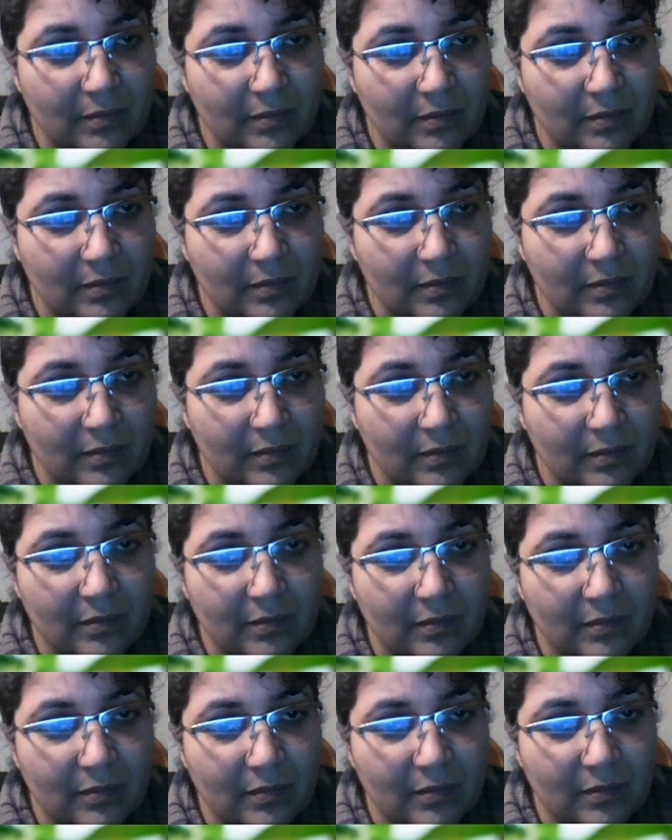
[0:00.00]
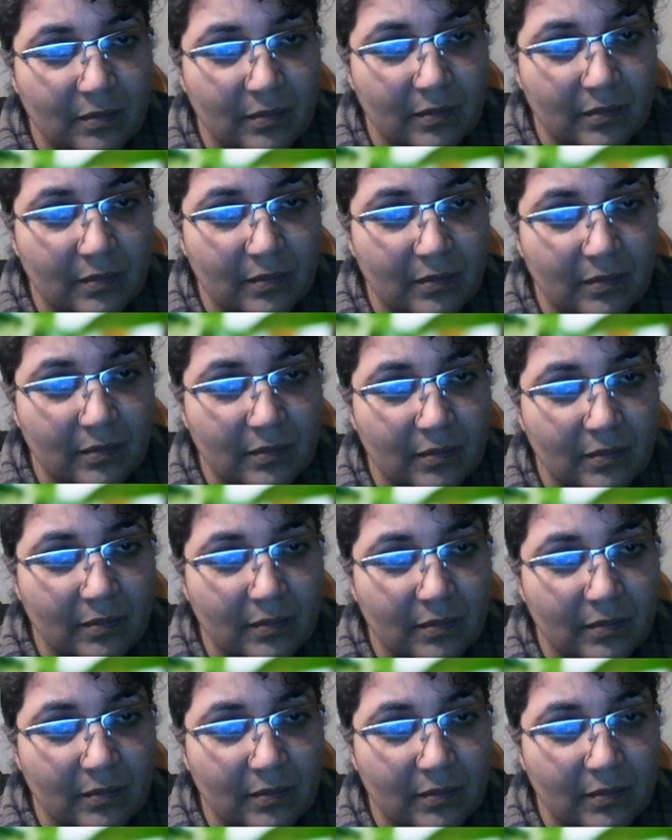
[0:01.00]

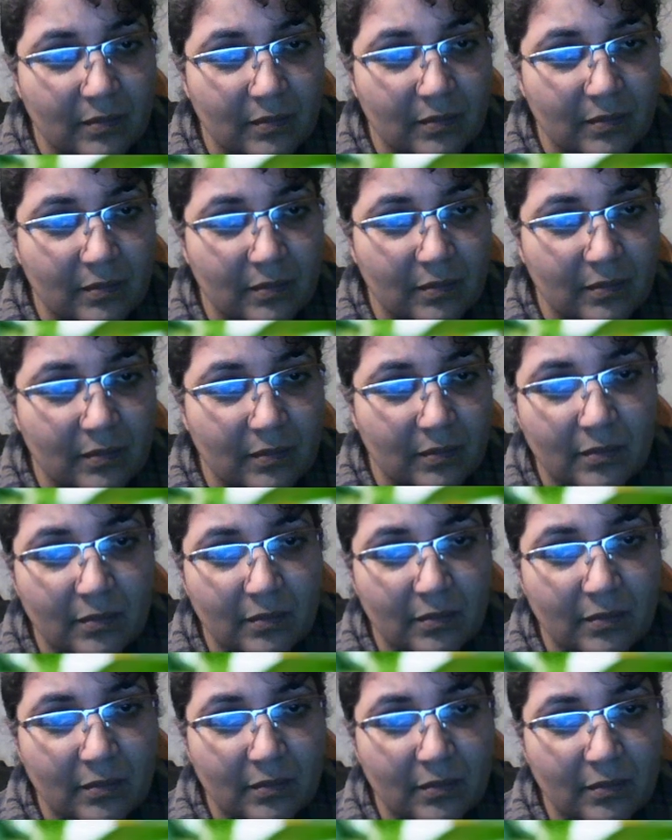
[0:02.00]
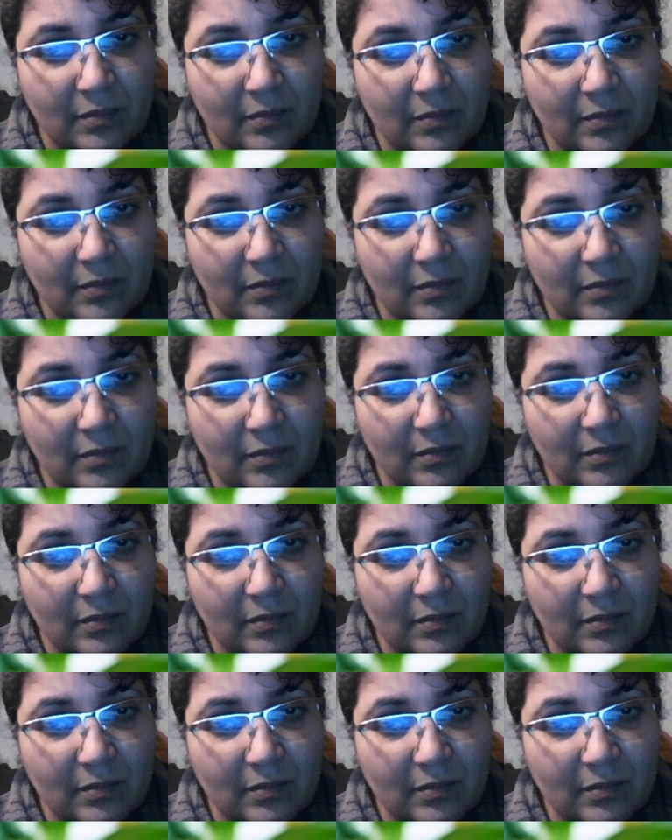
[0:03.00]
Nobody speaks.